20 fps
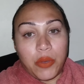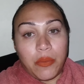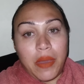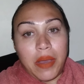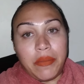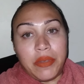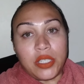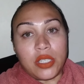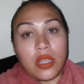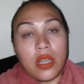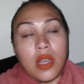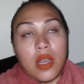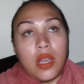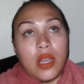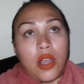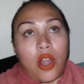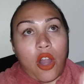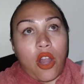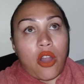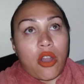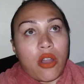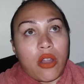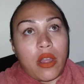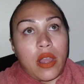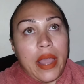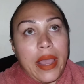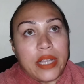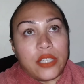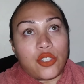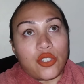Maybe her
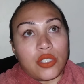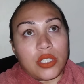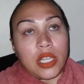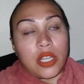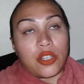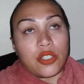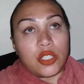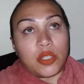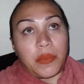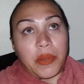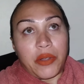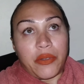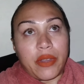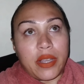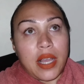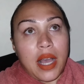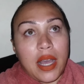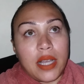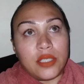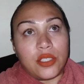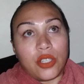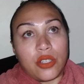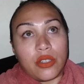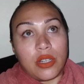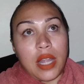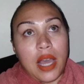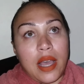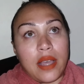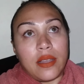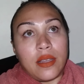angels and her spirit guides are
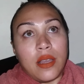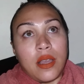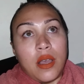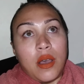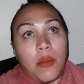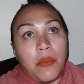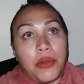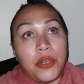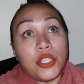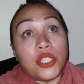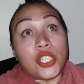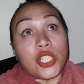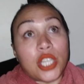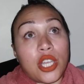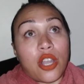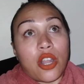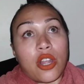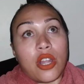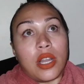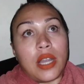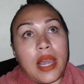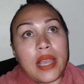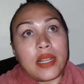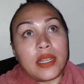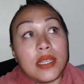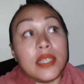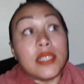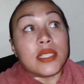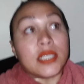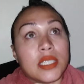not pushing her, like,
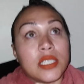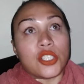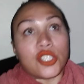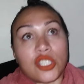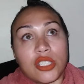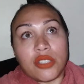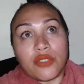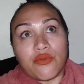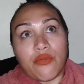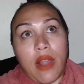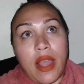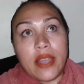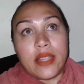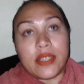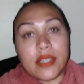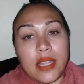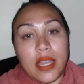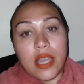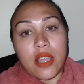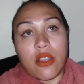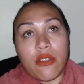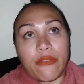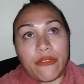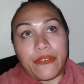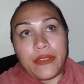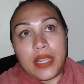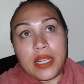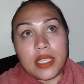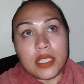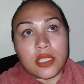listen, she's right there.
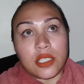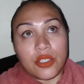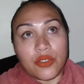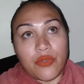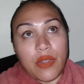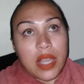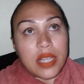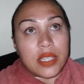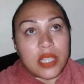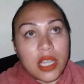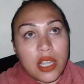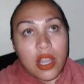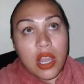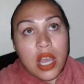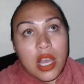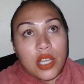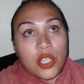Phoenix is right there.